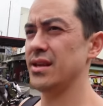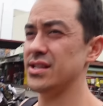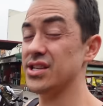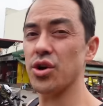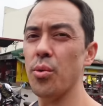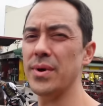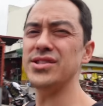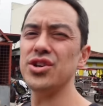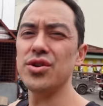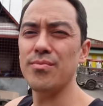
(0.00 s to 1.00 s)
just
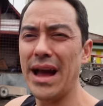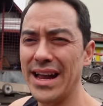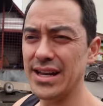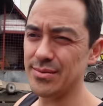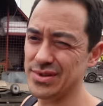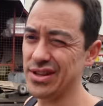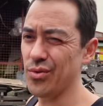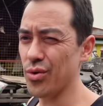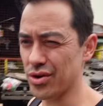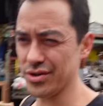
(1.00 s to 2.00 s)
opens your mind up to the
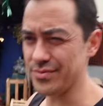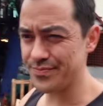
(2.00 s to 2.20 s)
world.